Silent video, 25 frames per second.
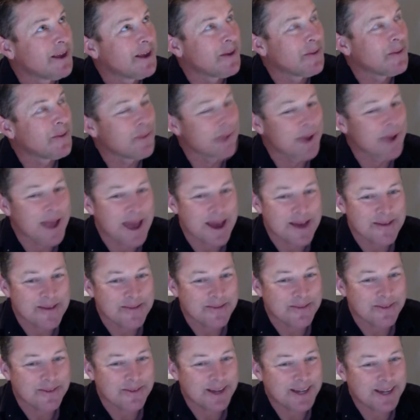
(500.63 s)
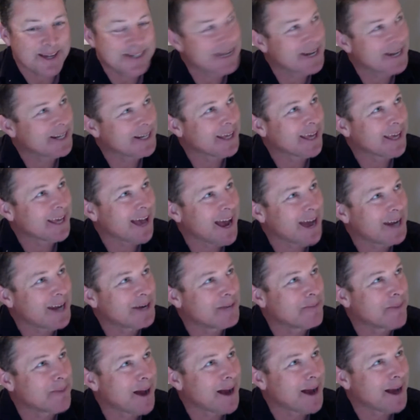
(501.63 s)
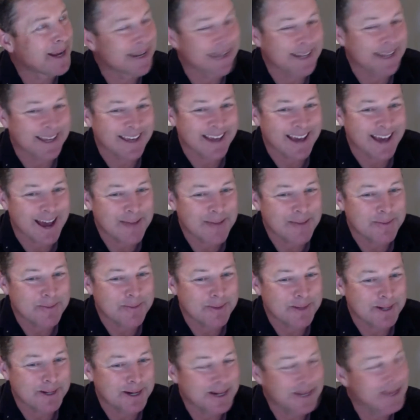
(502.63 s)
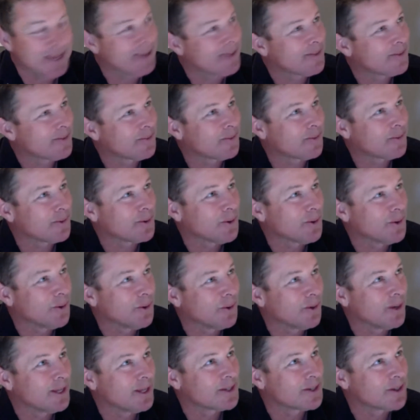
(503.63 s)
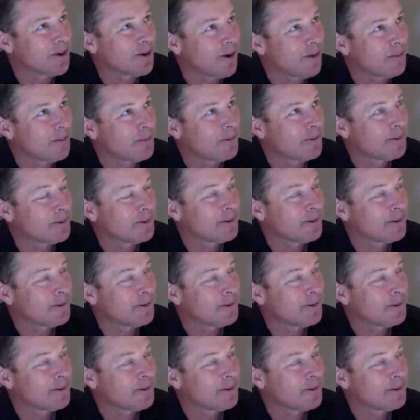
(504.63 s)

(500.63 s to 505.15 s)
We have a dedicated marketing capability through Corey Topp.